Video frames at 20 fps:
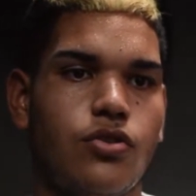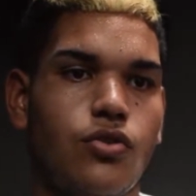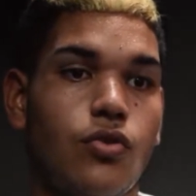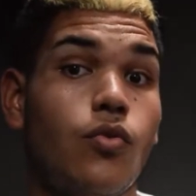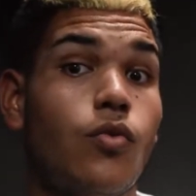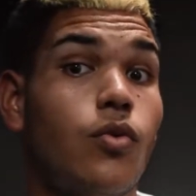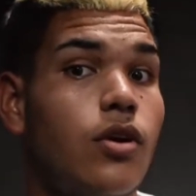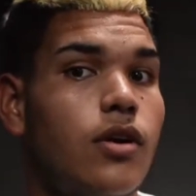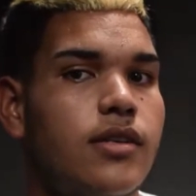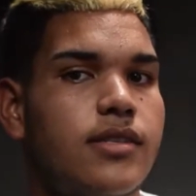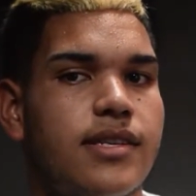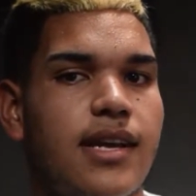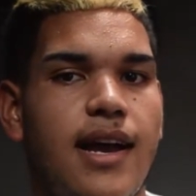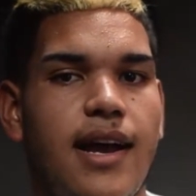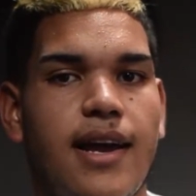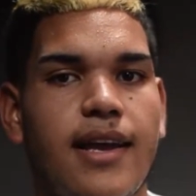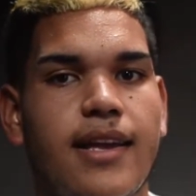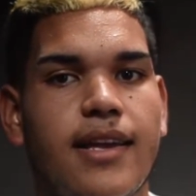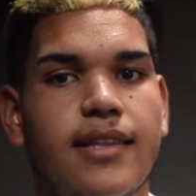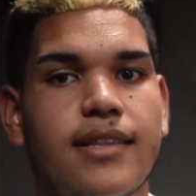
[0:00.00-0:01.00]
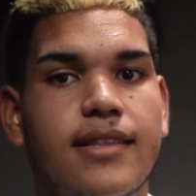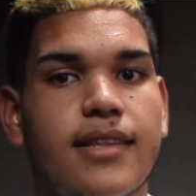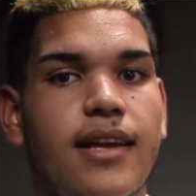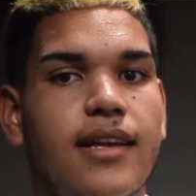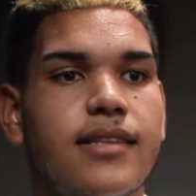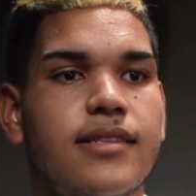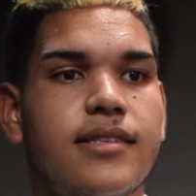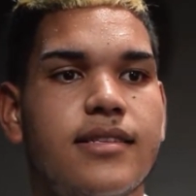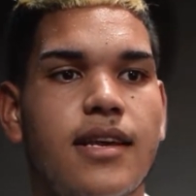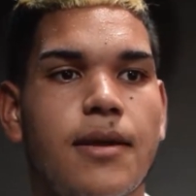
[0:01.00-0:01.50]
two words, high
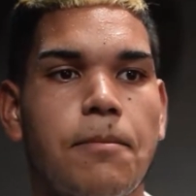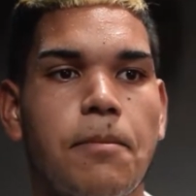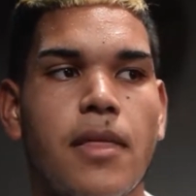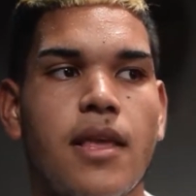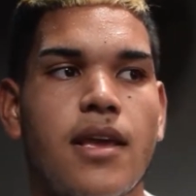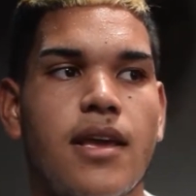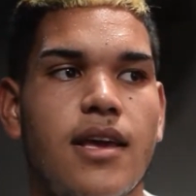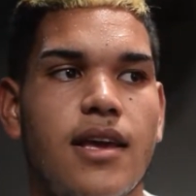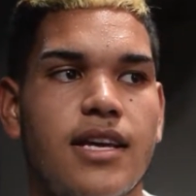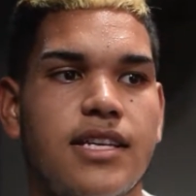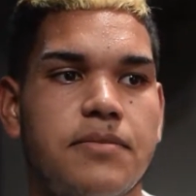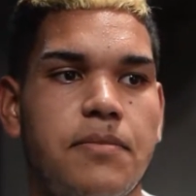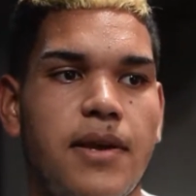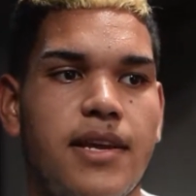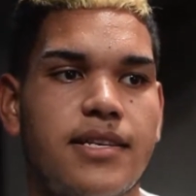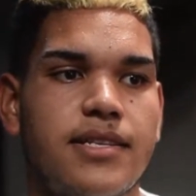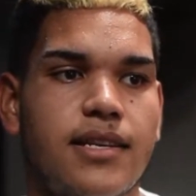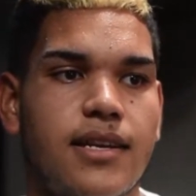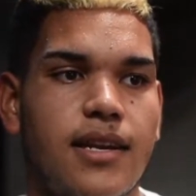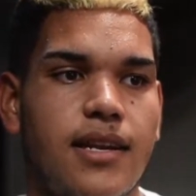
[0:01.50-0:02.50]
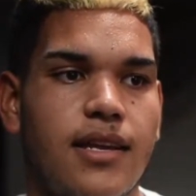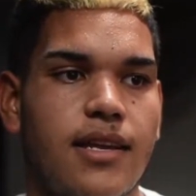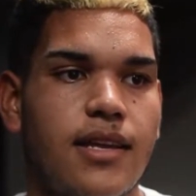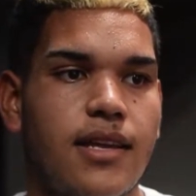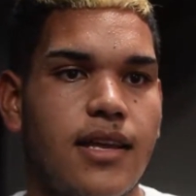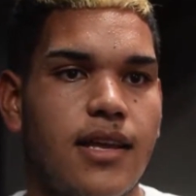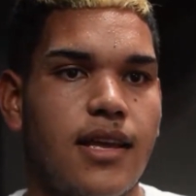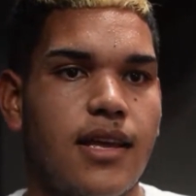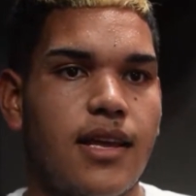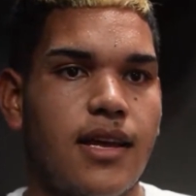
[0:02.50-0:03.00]
intense, is basically
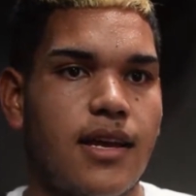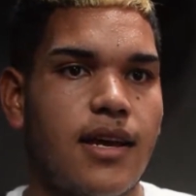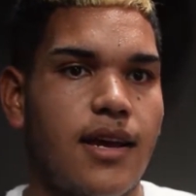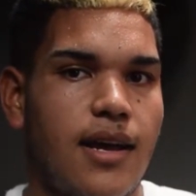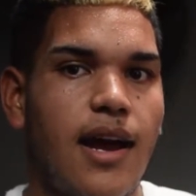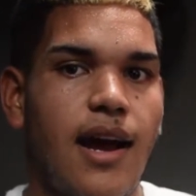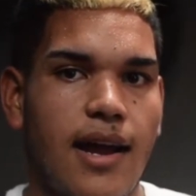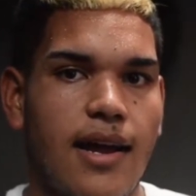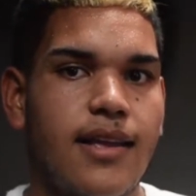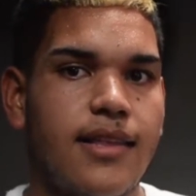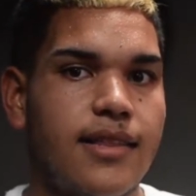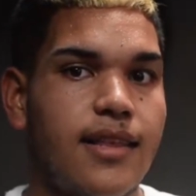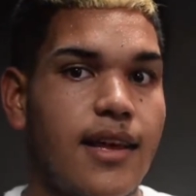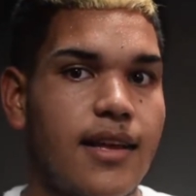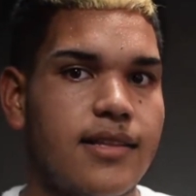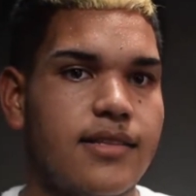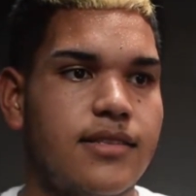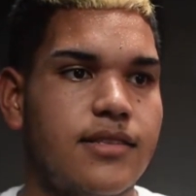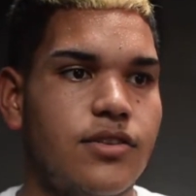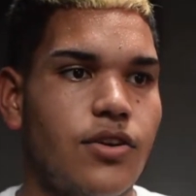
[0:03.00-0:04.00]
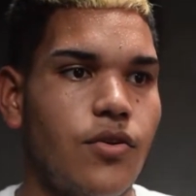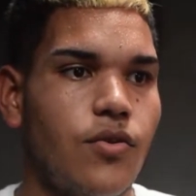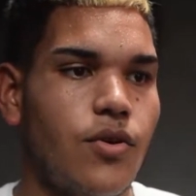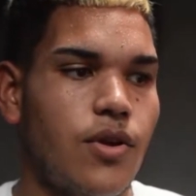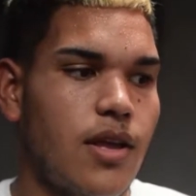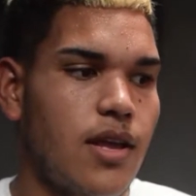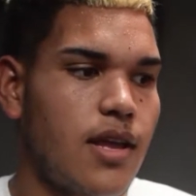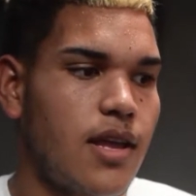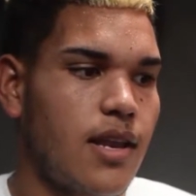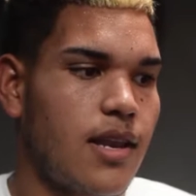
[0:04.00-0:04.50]
high intense. So
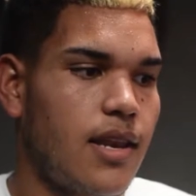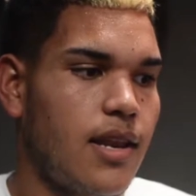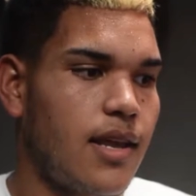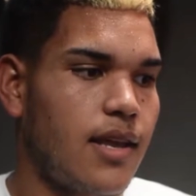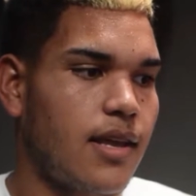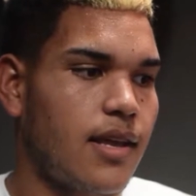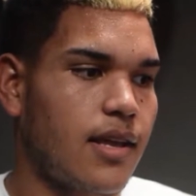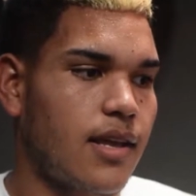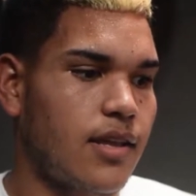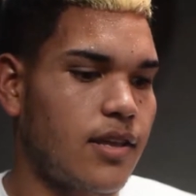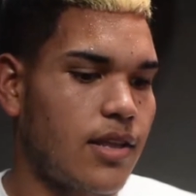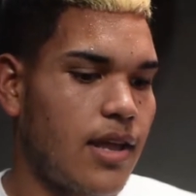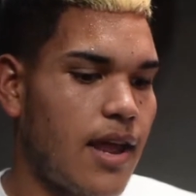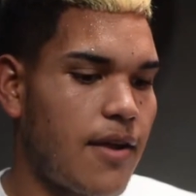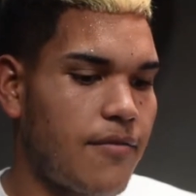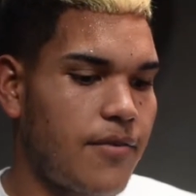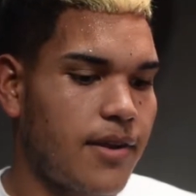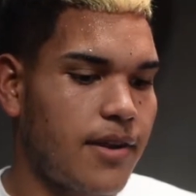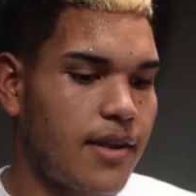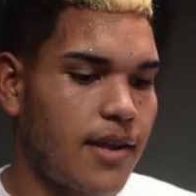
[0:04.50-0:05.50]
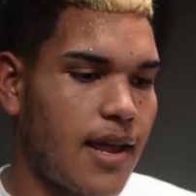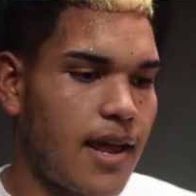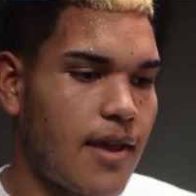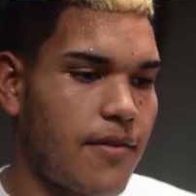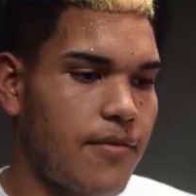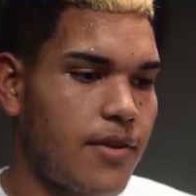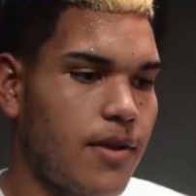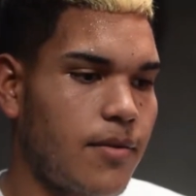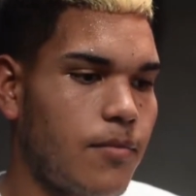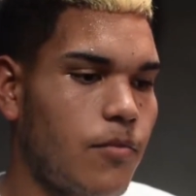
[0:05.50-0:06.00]

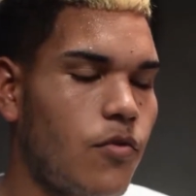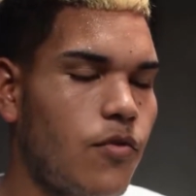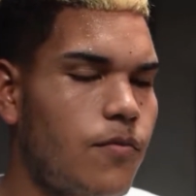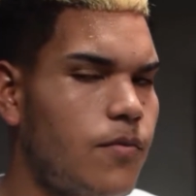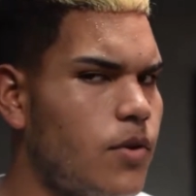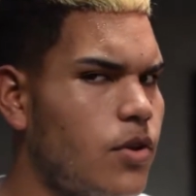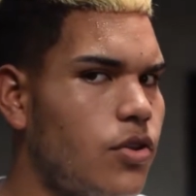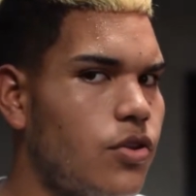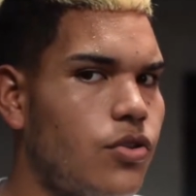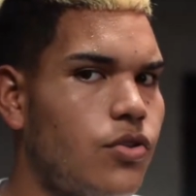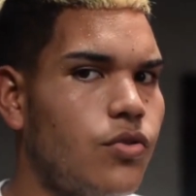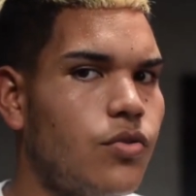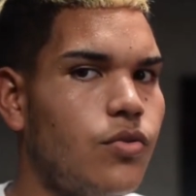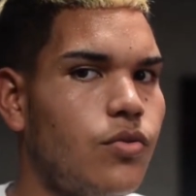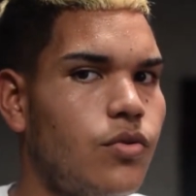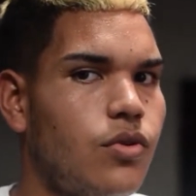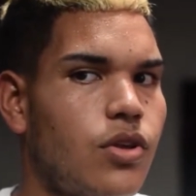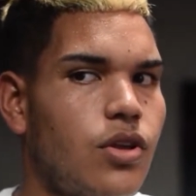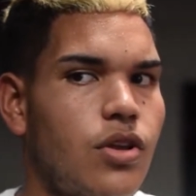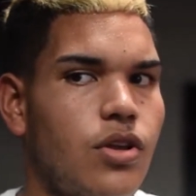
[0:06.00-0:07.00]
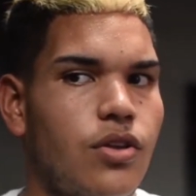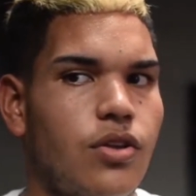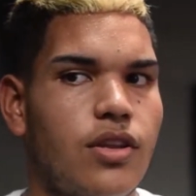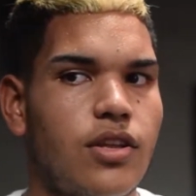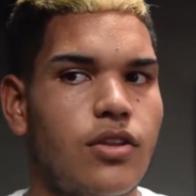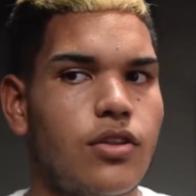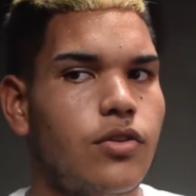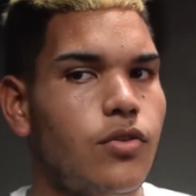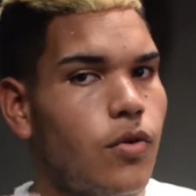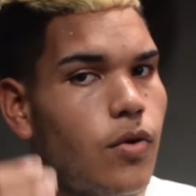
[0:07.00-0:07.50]
every movement you do, you
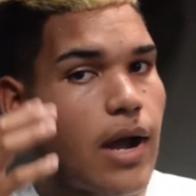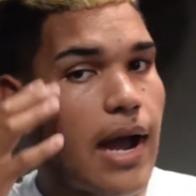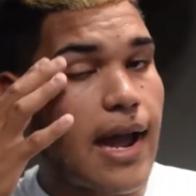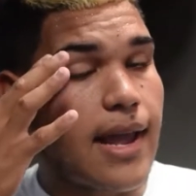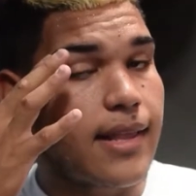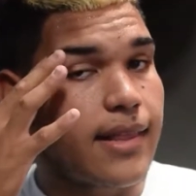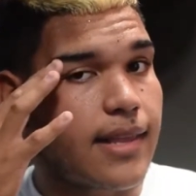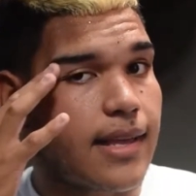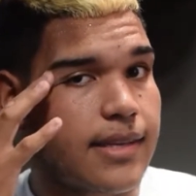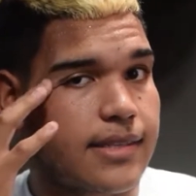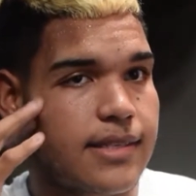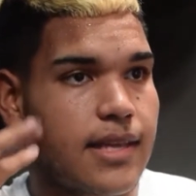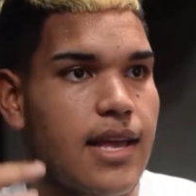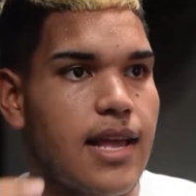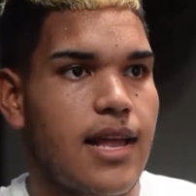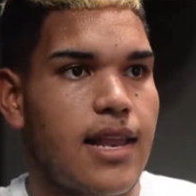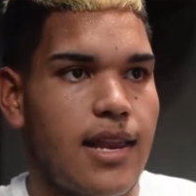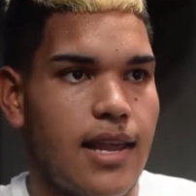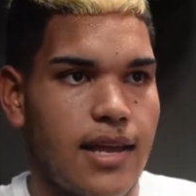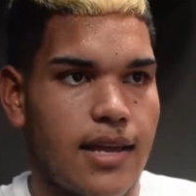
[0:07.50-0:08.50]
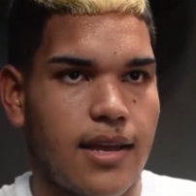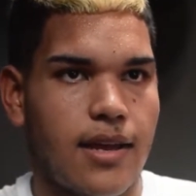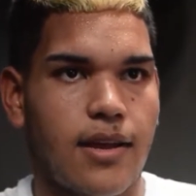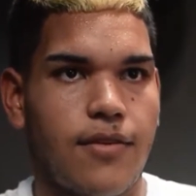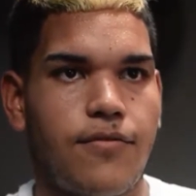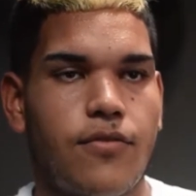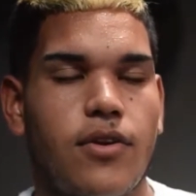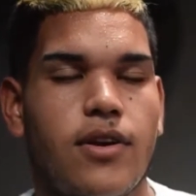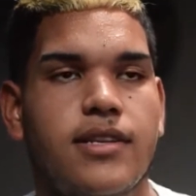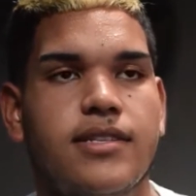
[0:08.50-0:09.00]
need to do high intense. Like
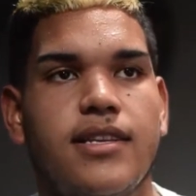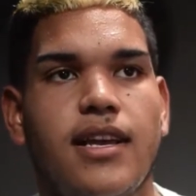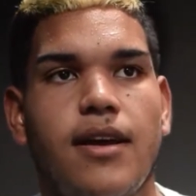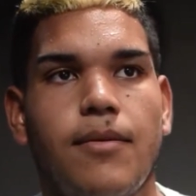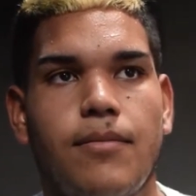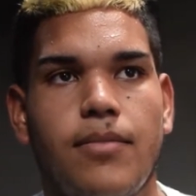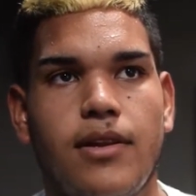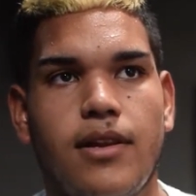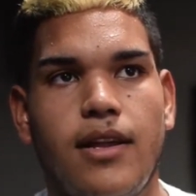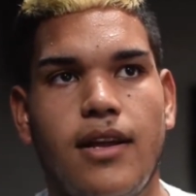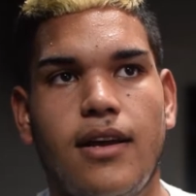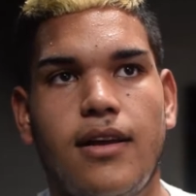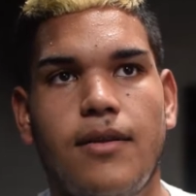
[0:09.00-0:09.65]
for example,